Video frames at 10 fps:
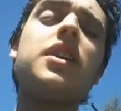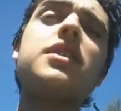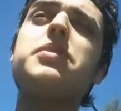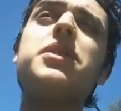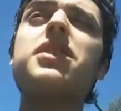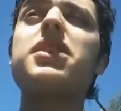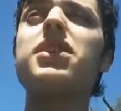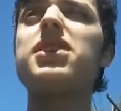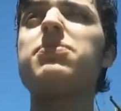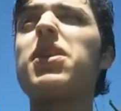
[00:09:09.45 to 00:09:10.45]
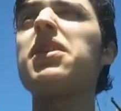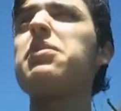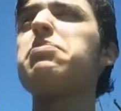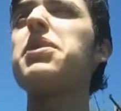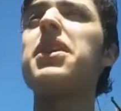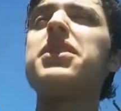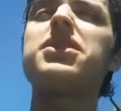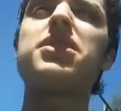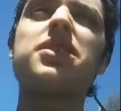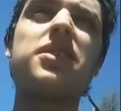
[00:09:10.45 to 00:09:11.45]
The music is probably the
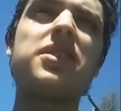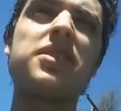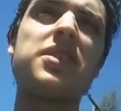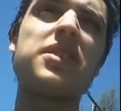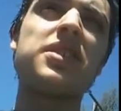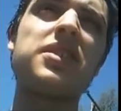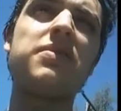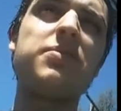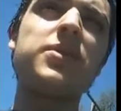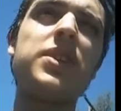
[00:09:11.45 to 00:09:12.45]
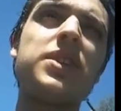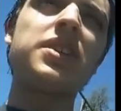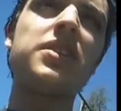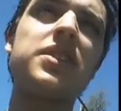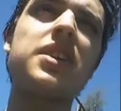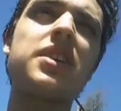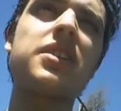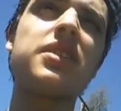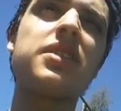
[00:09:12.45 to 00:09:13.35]
best movie soundtrack.